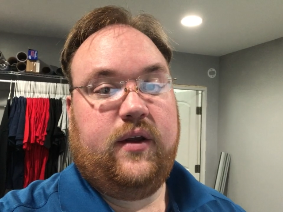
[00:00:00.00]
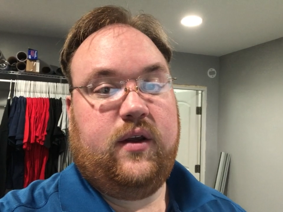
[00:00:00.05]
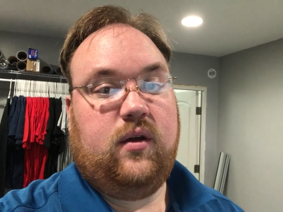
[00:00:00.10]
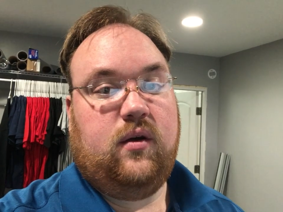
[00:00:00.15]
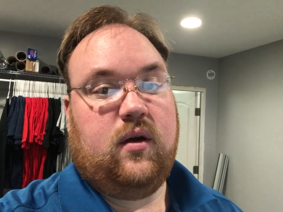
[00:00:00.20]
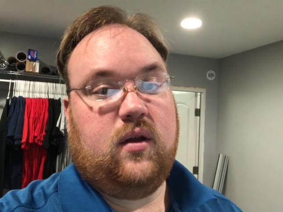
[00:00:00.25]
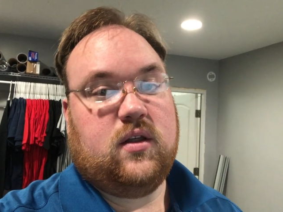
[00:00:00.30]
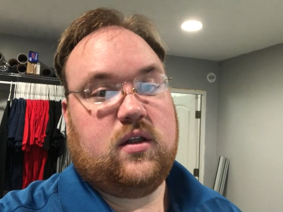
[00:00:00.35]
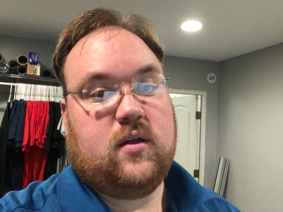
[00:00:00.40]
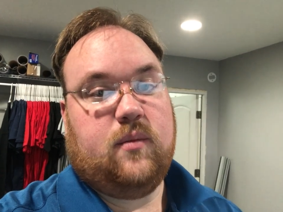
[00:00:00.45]

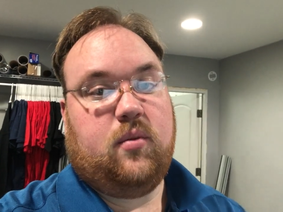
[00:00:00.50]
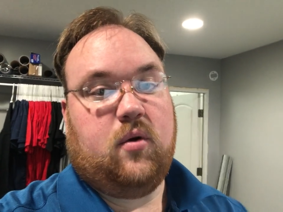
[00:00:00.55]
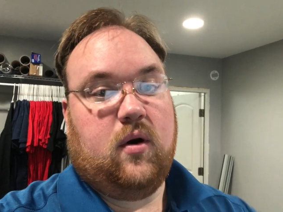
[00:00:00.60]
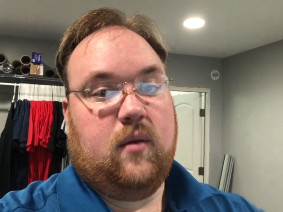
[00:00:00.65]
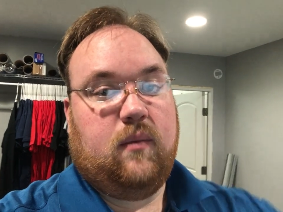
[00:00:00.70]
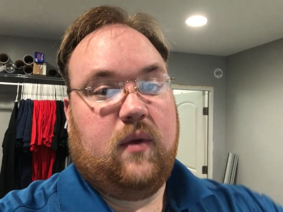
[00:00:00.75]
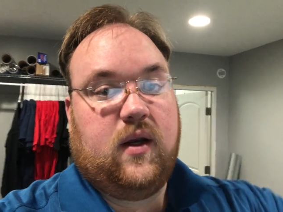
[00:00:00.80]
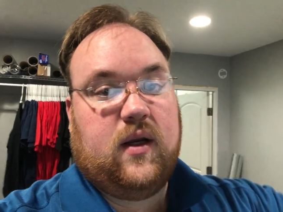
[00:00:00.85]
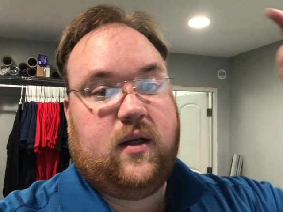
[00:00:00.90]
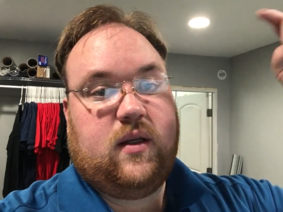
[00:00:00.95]
You can
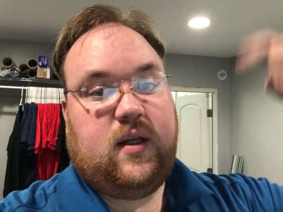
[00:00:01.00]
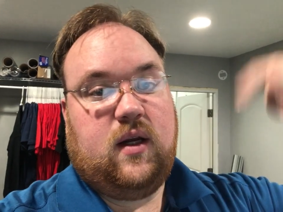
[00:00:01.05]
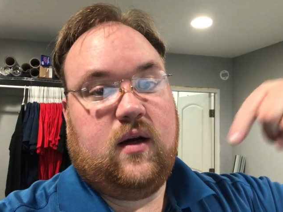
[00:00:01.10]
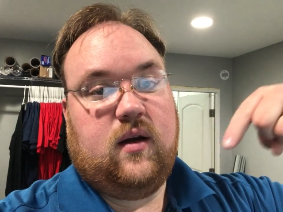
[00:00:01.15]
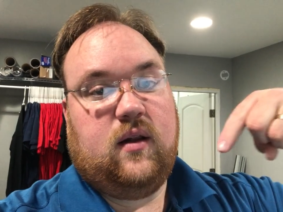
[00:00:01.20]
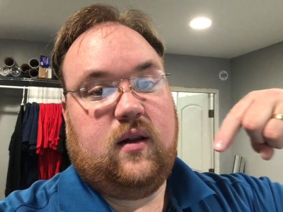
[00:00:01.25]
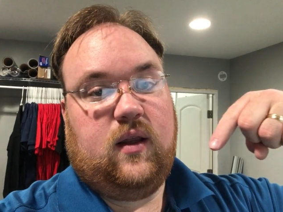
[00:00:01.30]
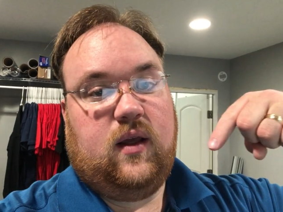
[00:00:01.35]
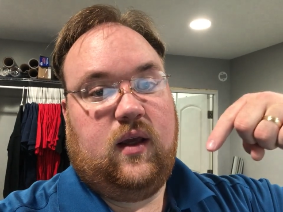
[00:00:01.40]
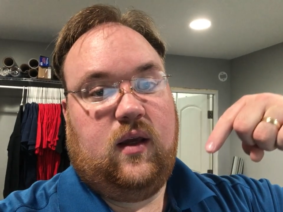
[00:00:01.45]
support
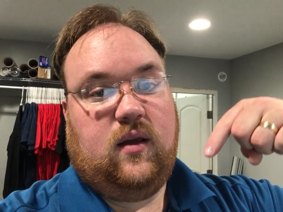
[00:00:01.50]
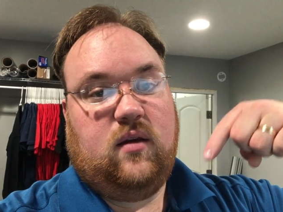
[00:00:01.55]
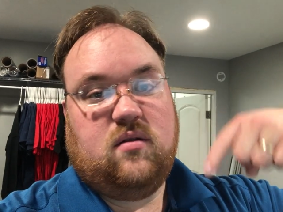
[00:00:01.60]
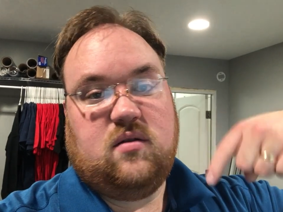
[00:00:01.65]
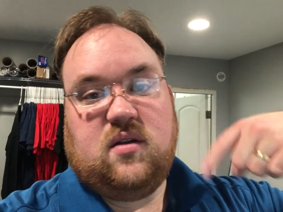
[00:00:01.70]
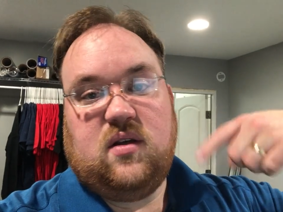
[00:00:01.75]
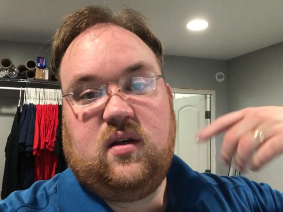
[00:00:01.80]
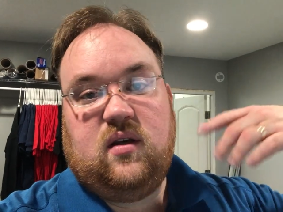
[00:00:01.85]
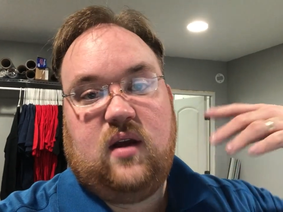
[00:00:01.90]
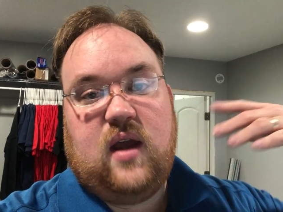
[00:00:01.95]
monetarily
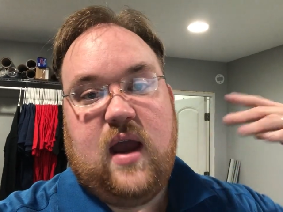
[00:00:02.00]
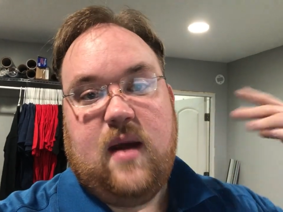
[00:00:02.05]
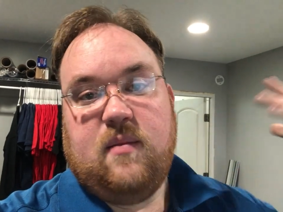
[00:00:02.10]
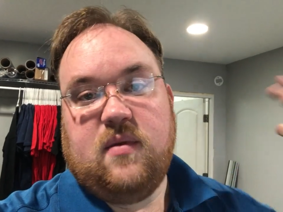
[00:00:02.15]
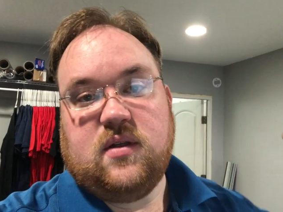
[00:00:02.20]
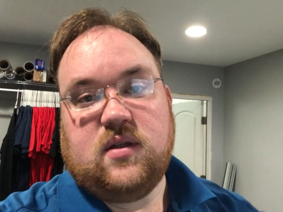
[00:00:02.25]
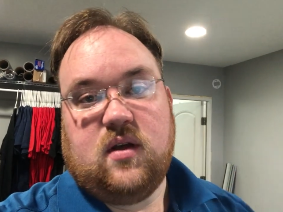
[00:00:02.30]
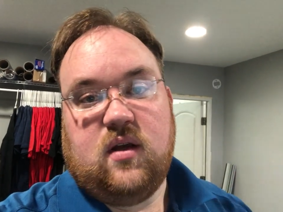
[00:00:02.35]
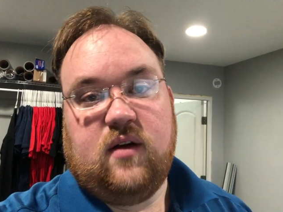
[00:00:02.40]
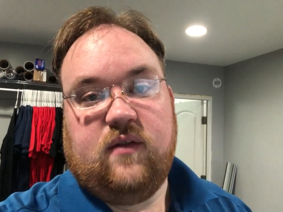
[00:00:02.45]
using
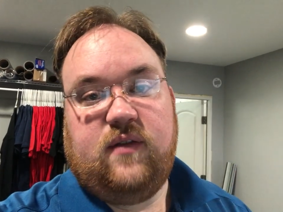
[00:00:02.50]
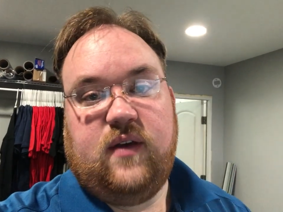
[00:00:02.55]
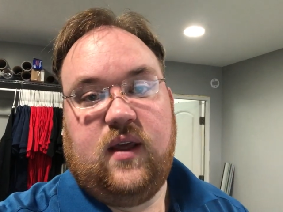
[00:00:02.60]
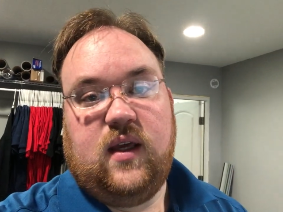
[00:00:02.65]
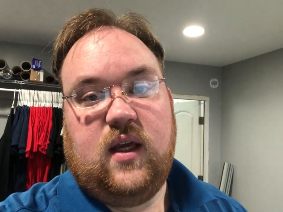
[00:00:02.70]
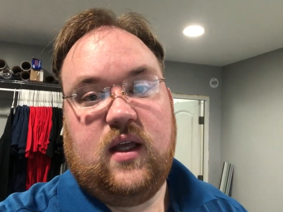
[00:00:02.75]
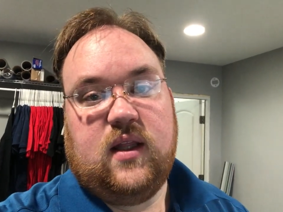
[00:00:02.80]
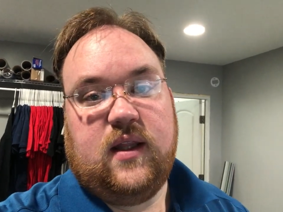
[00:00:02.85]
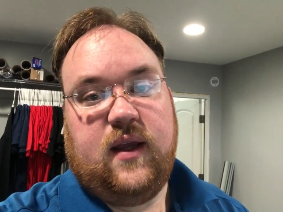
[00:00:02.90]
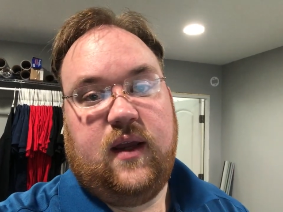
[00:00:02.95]
Amazon
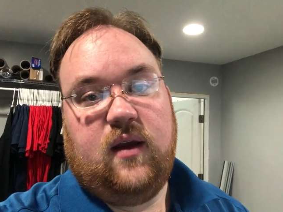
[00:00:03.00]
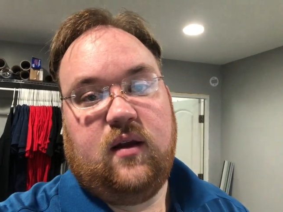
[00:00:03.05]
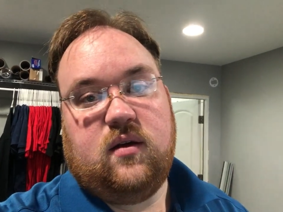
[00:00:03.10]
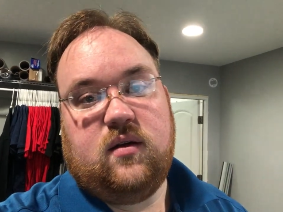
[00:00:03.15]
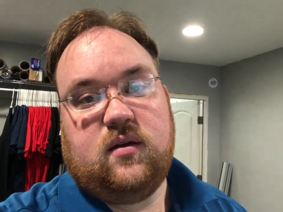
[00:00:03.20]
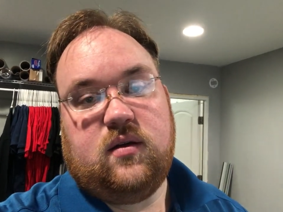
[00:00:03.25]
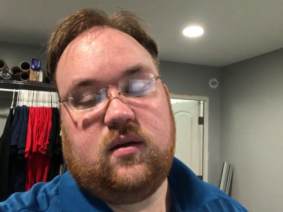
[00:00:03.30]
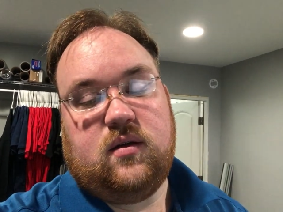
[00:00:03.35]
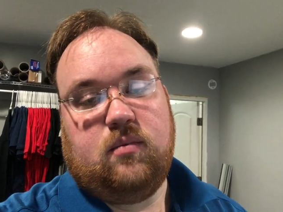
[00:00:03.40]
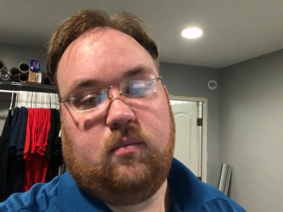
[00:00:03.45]
affiliate
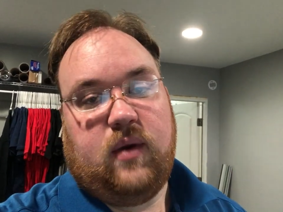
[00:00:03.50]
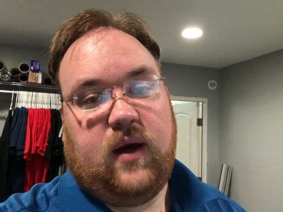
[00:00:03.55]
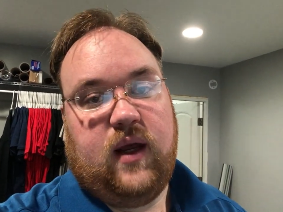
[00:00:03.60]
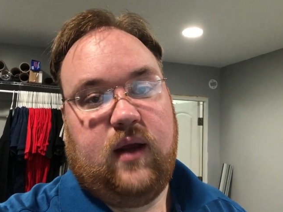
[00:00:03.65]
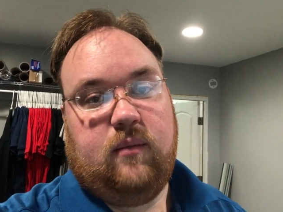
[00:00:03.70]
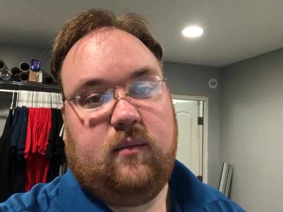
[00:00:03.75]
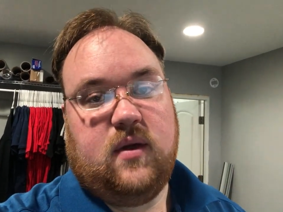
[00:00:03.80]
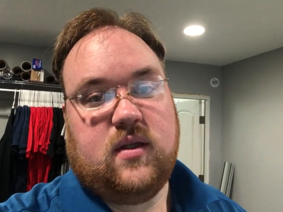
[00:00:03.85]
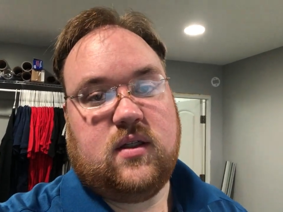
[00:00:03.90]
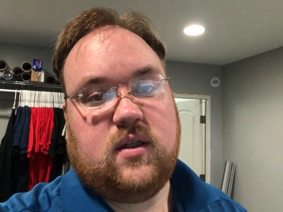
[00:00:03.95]
links,
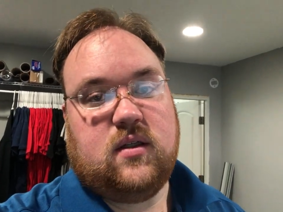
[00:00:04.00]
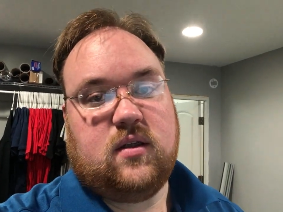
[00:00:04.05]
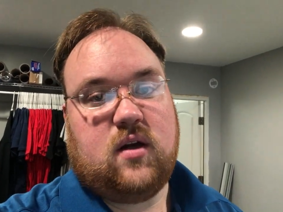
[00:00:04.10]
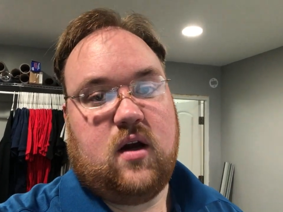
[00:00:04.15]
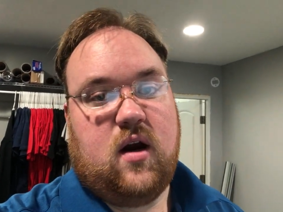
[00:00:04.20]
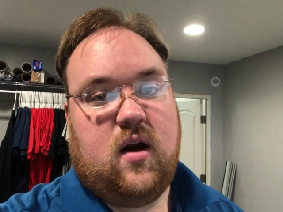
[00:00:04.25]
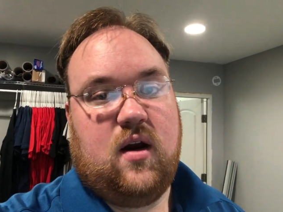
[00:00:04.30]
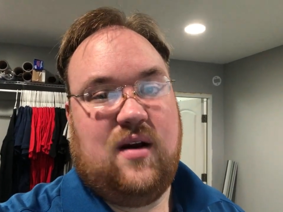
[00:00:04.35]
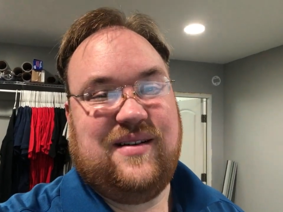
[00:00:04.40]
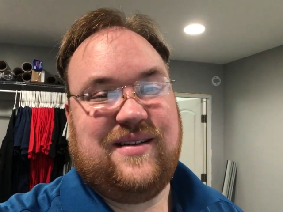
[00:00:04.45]
buying business
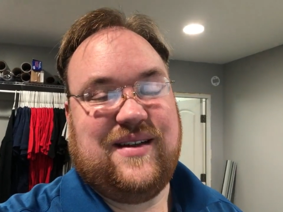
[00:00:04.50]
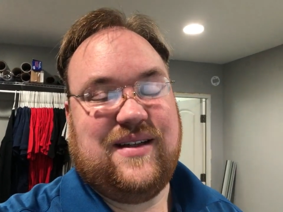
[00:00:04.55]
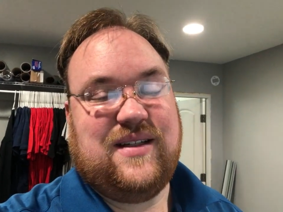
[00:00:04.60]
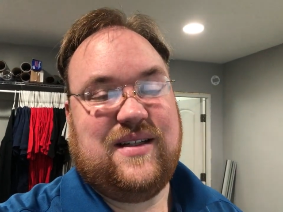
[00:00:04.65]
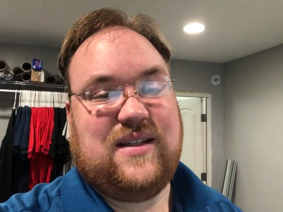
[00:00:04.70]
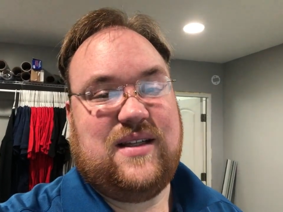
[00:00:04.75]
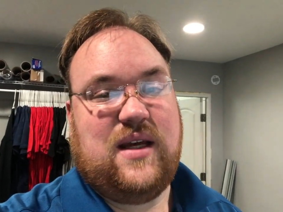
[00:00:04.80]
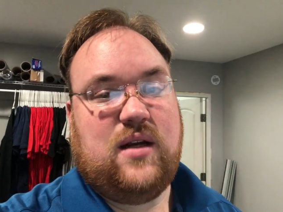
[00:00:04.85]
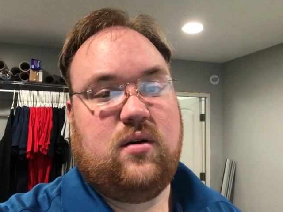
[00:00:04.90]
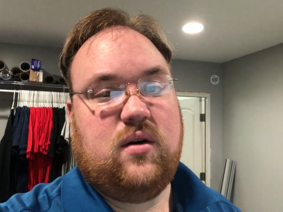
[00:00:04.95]
cards, et
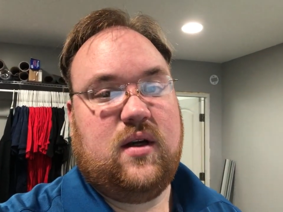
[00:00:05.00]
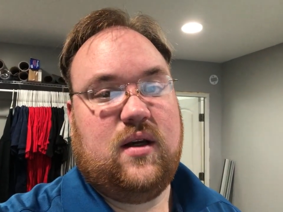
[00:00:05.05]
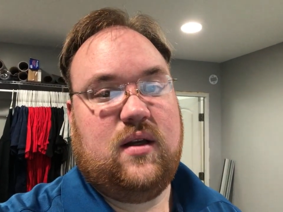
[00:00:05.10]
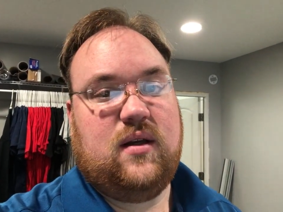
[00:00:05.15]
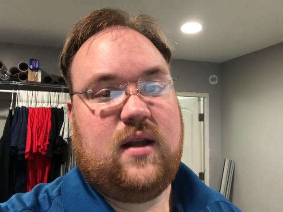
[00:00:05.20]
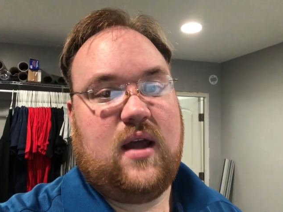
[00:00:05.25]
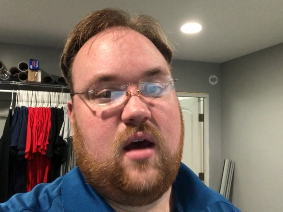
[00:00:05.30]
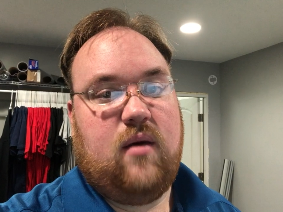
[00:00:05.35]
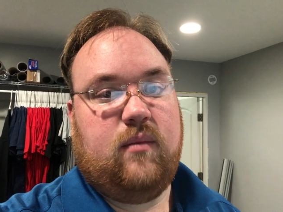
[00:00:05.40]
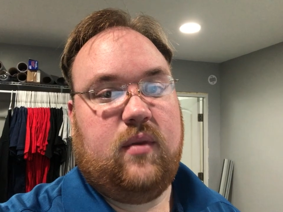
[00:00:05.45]
cetera,
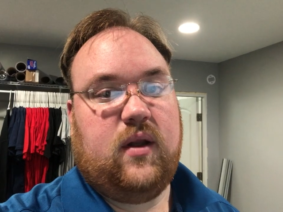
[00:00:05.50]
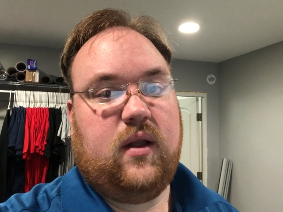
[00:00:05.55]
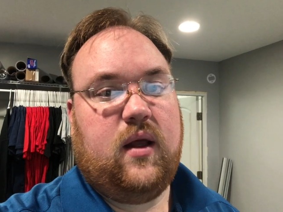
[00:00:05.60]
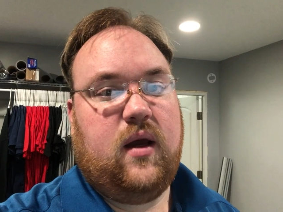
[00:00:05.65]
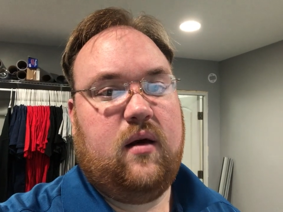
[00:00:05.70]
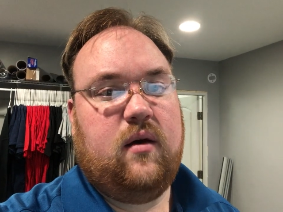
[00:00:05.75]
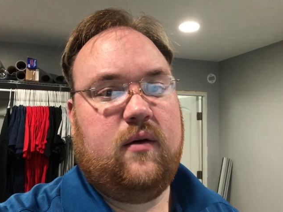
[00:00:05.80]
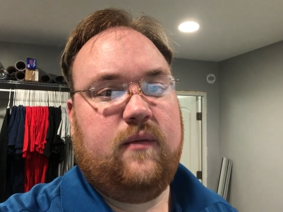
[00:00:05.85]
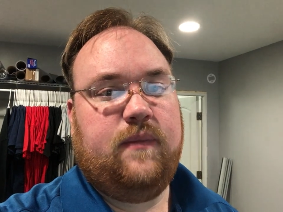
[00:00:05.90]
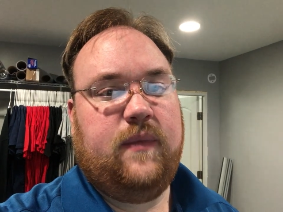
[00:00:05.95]
down
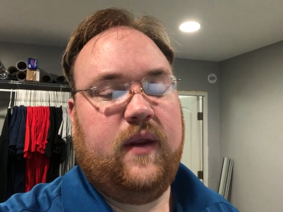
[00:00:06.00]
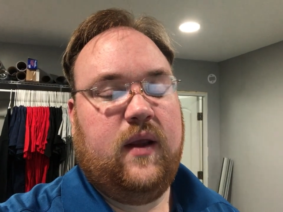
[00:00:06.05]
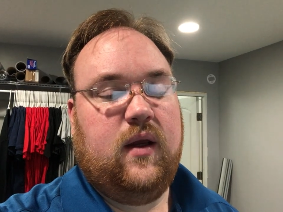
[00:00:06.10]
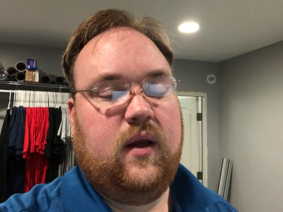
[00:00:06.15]
below.